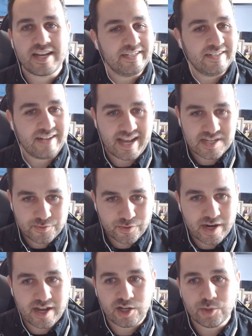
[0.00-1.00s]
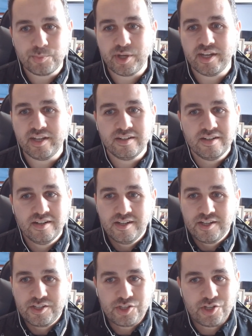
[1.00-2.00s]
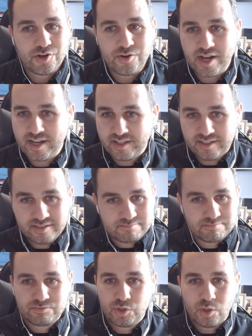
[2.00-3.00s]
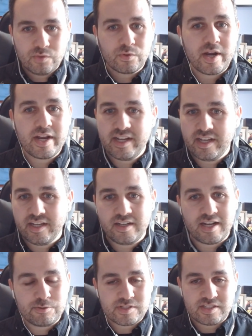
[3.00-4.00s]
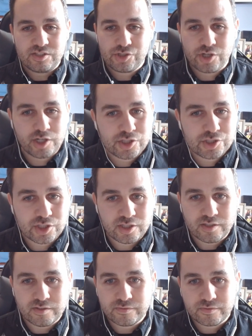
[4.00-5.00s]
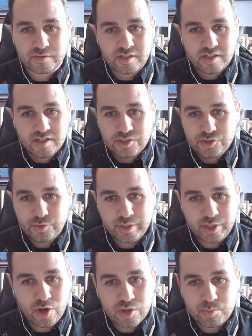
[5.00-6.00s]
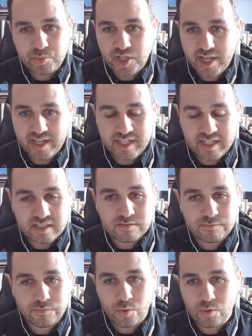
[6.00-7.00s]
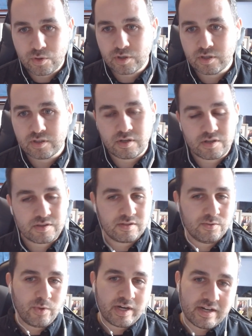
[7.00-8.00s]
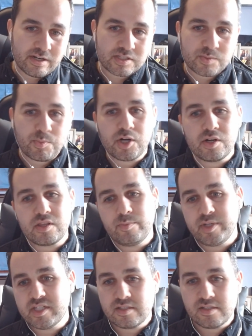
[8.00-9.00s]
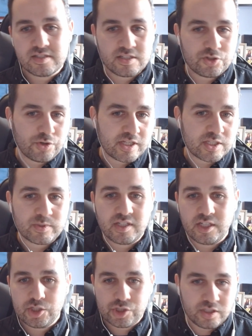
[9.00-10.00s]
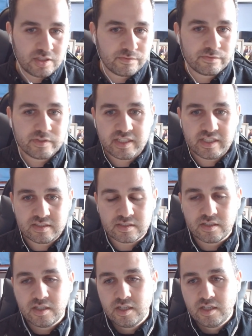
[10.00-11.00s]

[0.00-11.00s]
I didn't ask for help, and you know I dove right in. I was in charge of doing all the planning for the warehouse part of the business, the transportation, the fleet.